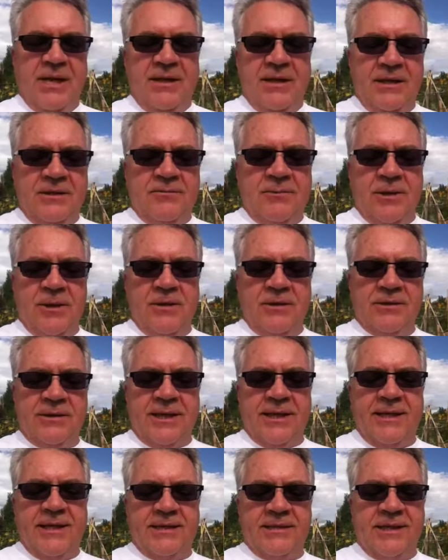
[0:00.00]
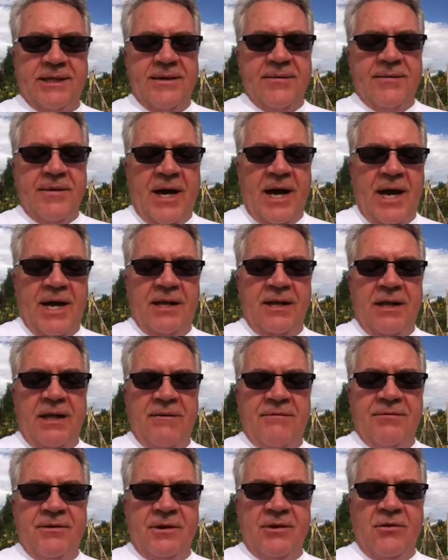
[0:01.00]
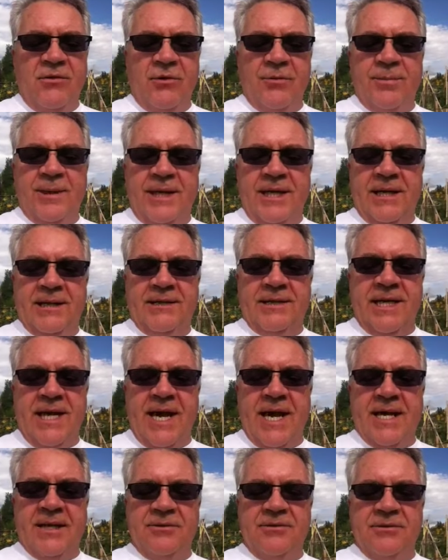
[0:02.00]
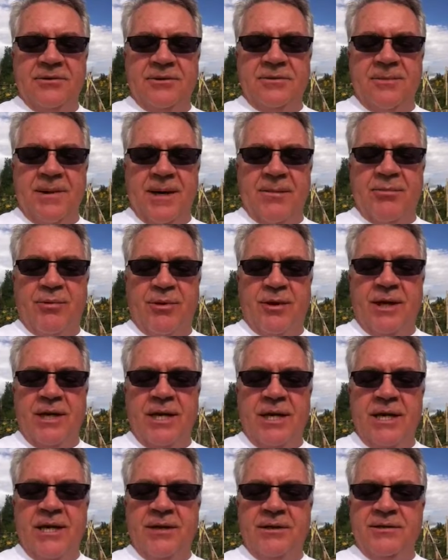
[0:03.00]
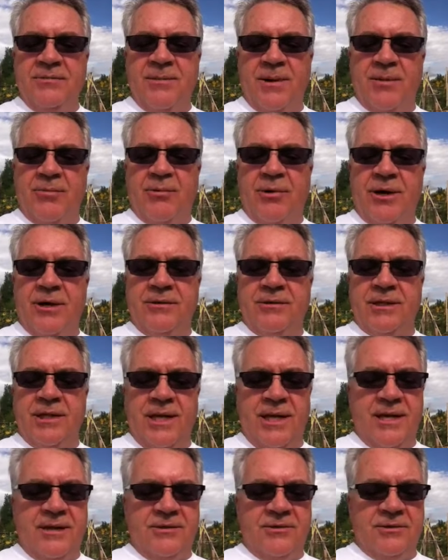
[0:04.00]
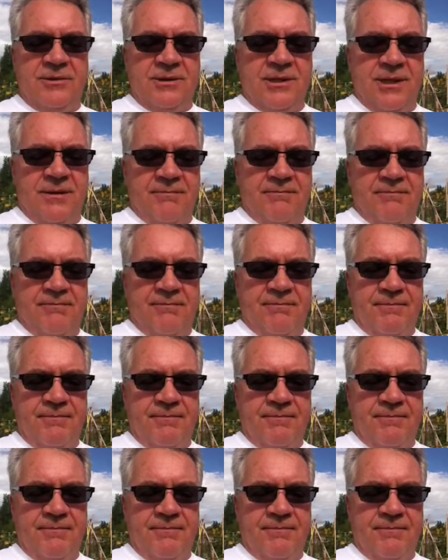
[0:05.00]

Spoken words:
This one goes like this. I love the Lord because he hears my prayers and answers them.